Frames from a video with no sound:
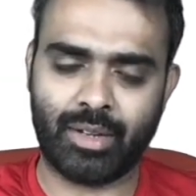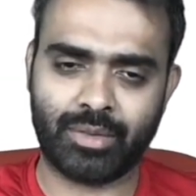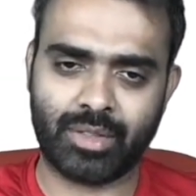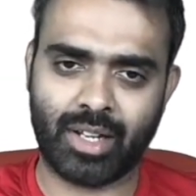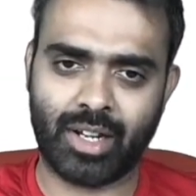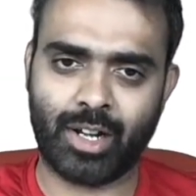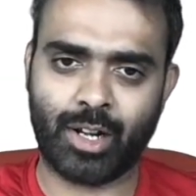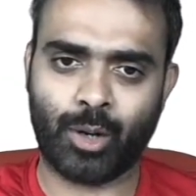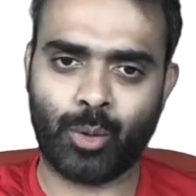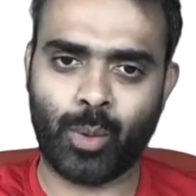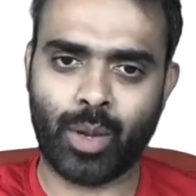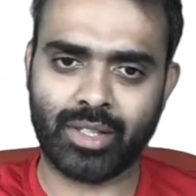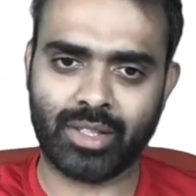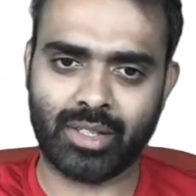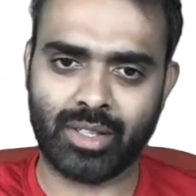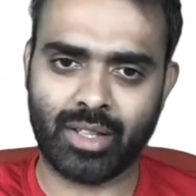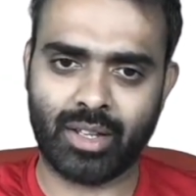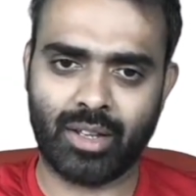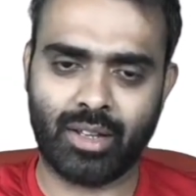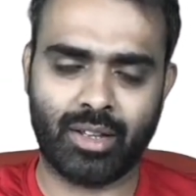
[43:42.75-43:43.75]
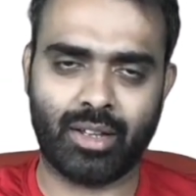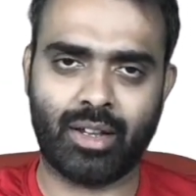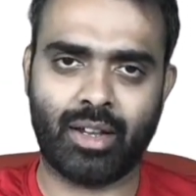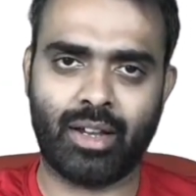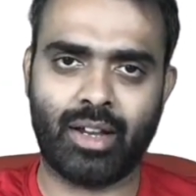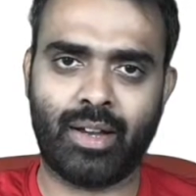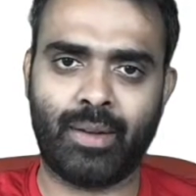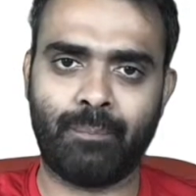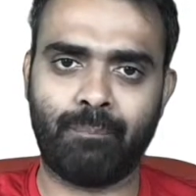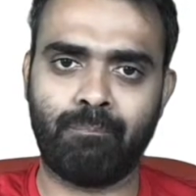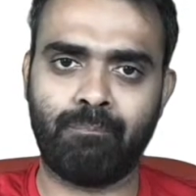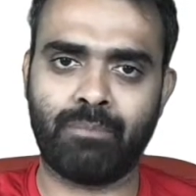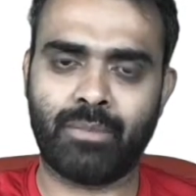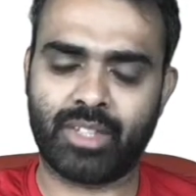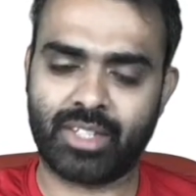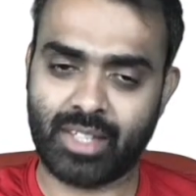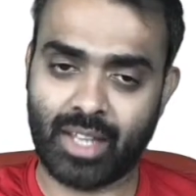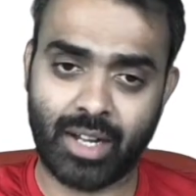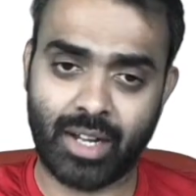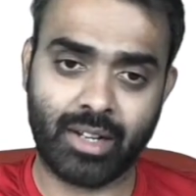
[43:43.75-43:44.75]
request,
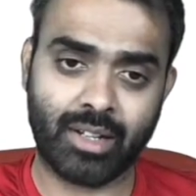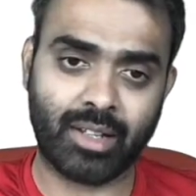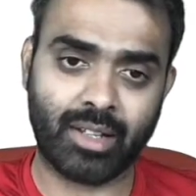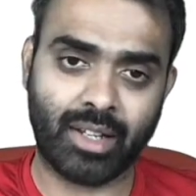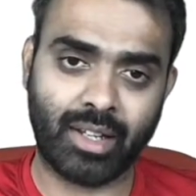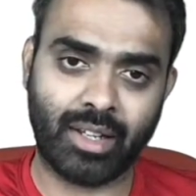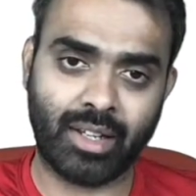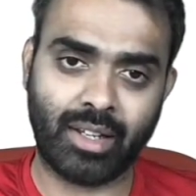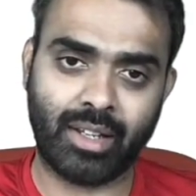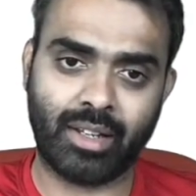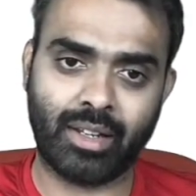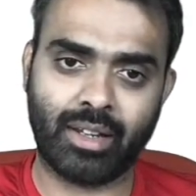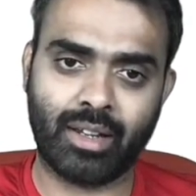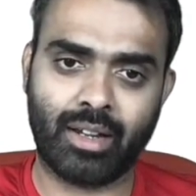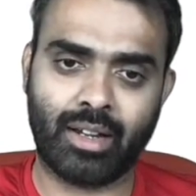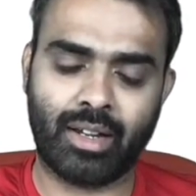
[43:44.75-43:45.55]
signed the